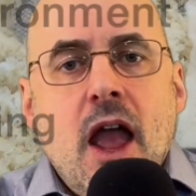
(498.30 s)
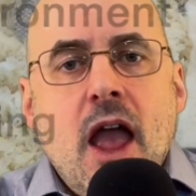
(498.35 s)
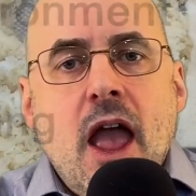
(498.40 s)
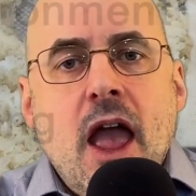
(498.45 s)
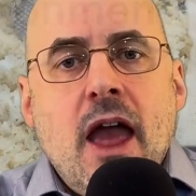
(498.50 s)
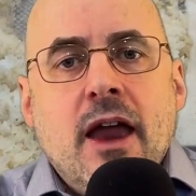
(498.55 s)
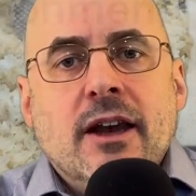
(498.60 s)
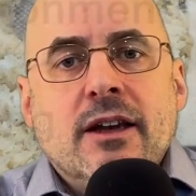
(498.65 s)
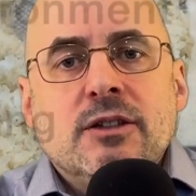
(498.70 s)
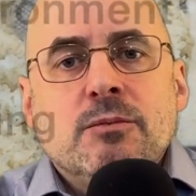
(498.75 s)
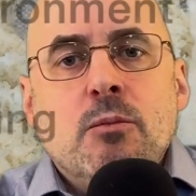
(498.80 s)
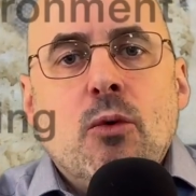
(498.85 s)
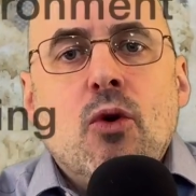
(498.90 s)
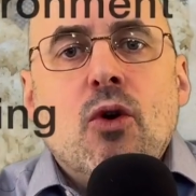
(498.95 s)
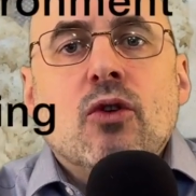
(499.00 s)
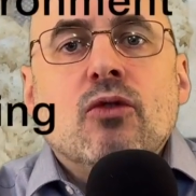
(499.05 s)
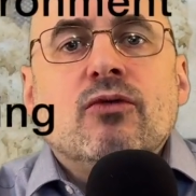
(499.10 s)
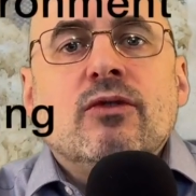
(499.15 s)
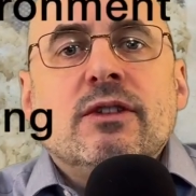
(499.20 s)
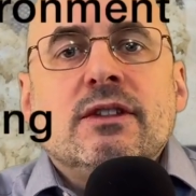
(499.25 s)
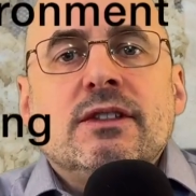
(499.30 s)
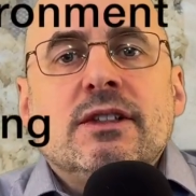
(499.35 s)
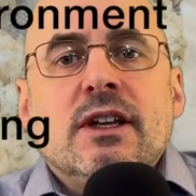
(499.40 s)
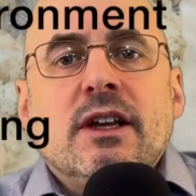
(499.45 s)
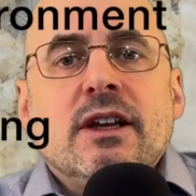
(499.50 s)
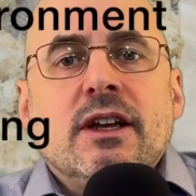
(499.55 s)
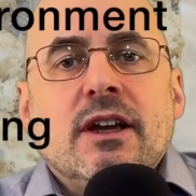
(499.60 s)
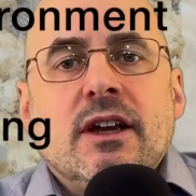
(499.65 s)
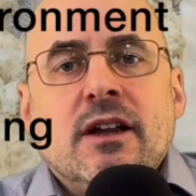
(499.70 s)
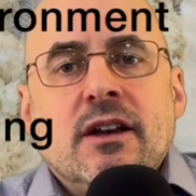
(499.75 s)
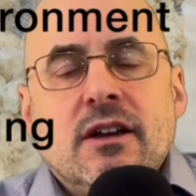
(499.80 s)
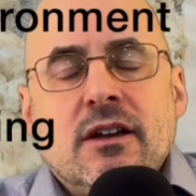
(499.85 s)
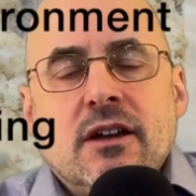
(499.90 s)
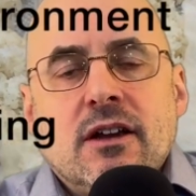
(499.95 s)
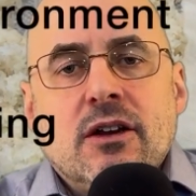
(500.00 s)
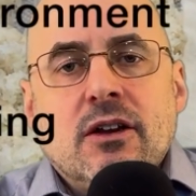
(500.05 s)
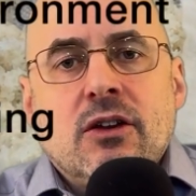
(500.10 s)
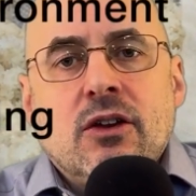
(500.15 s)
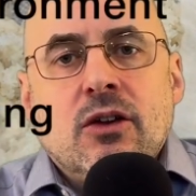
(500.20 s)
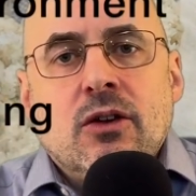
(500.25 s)
and it's more resilient
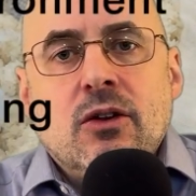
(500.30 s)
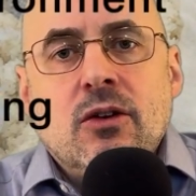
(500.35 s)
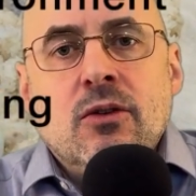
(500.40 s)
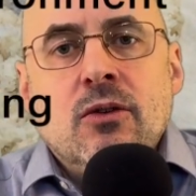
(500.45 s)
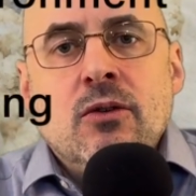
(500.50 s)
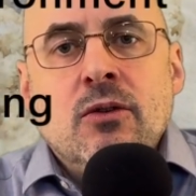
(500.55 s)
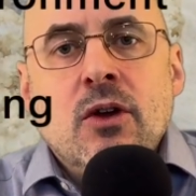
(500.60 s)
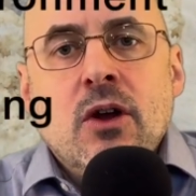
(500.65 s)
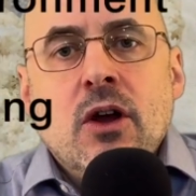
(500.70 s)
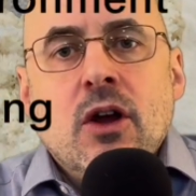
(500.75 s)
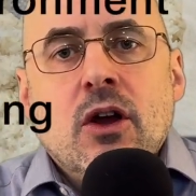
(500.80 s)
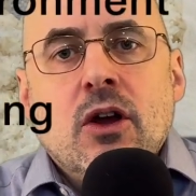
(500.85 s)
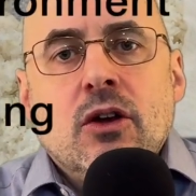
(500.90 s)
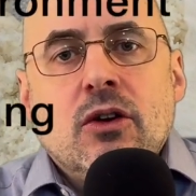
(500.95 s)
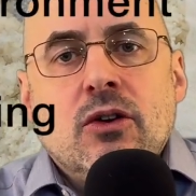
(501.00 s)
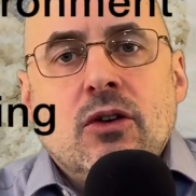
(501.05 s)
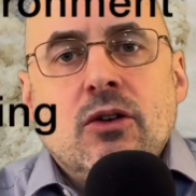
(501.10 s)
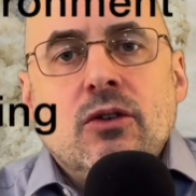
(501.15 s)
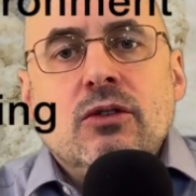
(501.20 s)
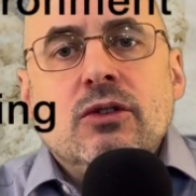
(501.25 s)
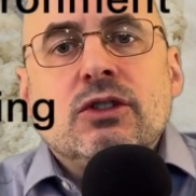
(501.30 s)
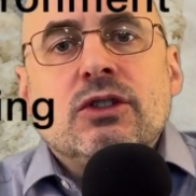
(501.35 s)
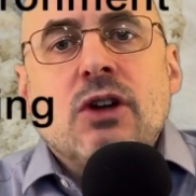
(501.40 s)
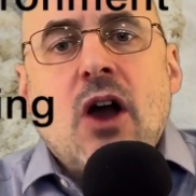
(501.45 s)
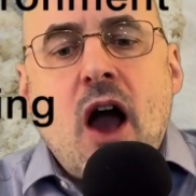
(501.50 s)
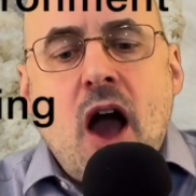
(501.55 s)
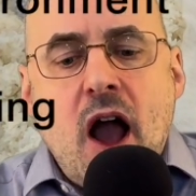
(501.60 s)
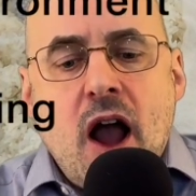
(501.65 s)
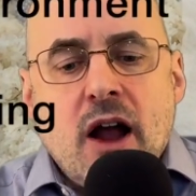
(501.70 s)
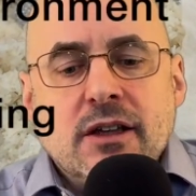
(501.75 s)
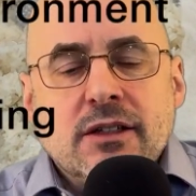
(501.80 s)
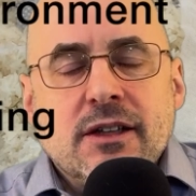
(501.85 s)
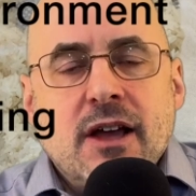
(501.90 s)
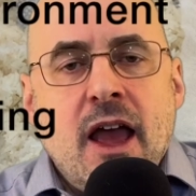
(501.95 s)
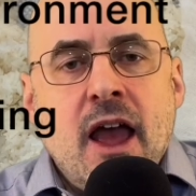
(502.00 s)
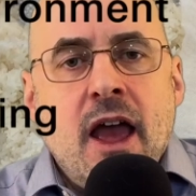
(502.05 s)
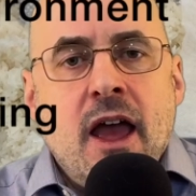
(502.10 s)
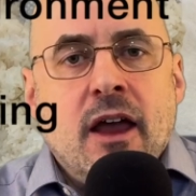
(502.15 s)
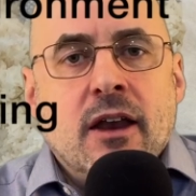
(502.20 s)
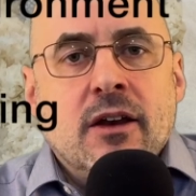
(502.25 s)
to shocks
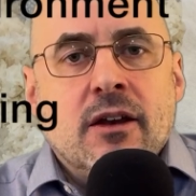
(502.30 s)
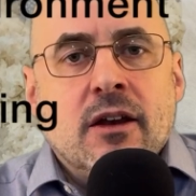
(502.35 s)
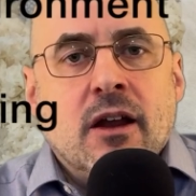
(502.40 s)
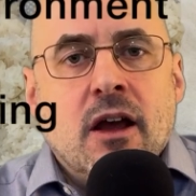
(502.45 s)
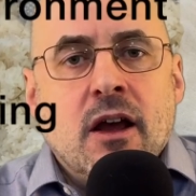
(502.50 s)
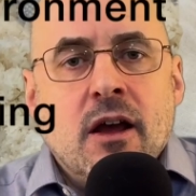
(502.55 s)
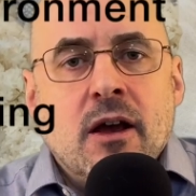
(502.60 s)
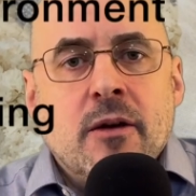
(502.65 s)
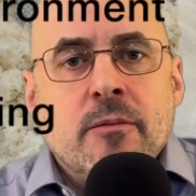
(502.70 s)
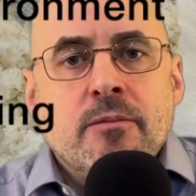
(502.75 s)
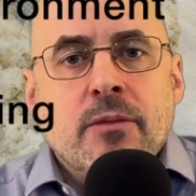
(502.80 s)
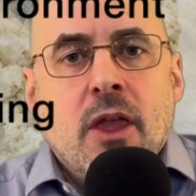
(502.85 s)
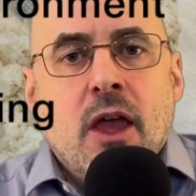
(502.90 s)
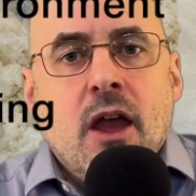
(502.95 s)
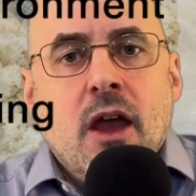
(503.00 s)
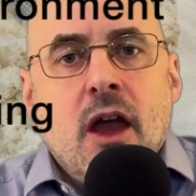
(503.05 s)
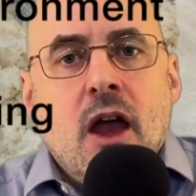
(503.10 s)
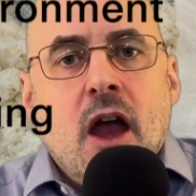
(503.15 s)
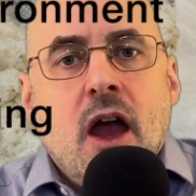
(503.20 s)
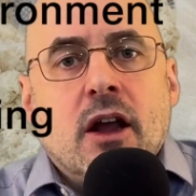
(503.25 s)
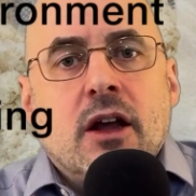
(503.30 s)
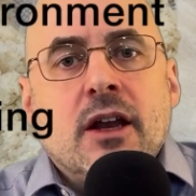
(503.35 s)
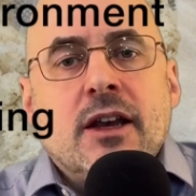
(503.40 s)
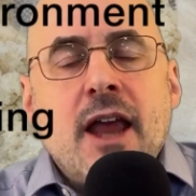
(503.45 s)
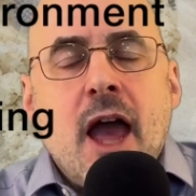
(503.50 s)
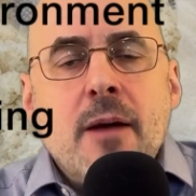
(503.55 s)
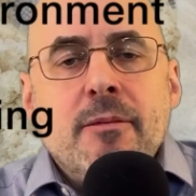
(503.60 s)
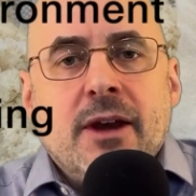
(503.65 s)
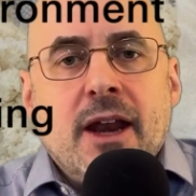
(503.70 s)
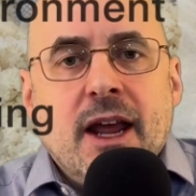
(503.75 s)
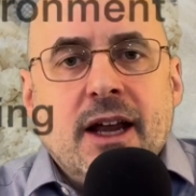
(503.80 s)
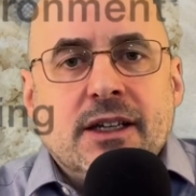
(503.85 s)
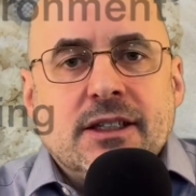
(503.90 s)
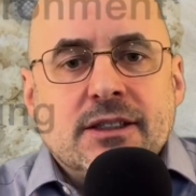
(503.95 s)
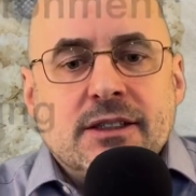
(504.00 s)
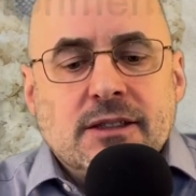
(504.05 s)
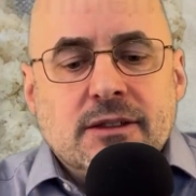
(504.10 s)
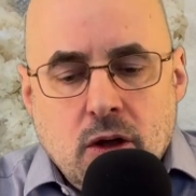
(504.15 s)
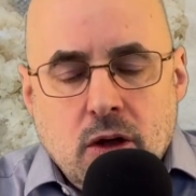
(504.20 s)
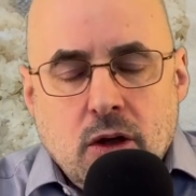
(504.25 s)
and
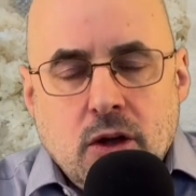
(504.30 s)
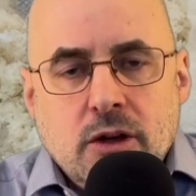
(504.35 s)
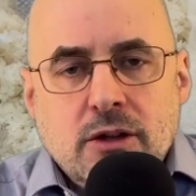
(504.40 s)
contamination.